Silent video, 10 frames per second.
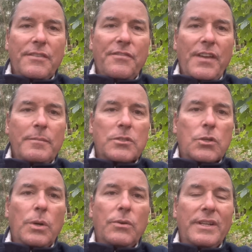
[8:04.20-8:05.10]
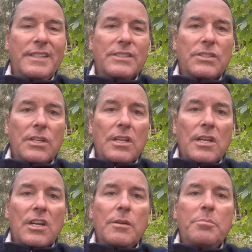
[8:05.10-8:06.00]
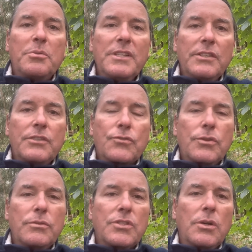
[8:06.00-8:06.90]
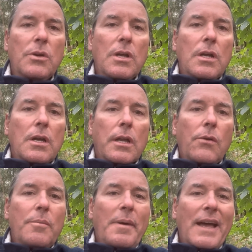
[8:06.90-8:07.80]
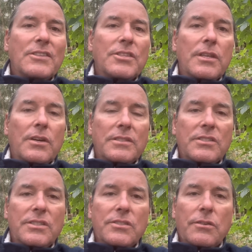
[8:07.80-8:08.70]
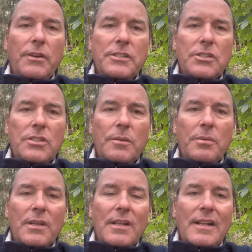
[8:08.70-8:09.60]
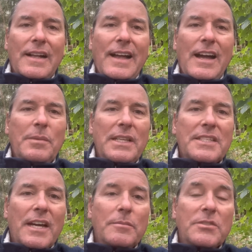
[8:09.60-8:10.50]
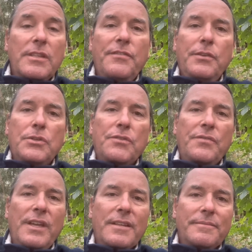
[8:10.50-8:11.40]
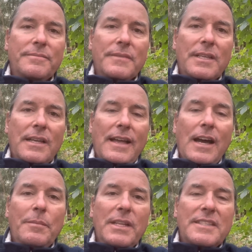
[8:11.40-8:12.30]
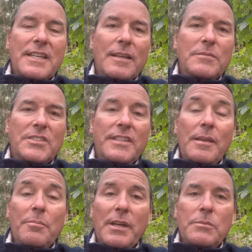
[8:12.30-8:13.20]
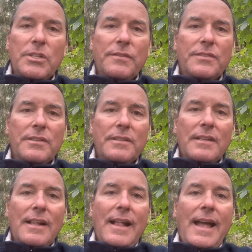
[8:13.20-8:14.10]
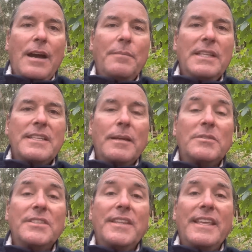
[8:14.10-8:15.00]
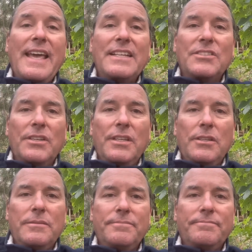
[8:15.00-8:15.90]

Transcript: famous quote and it's completely true. So Going back to the narcissistic relationship, how many times did they future fake? How many times did they blame shift? How many times did they gaslight you?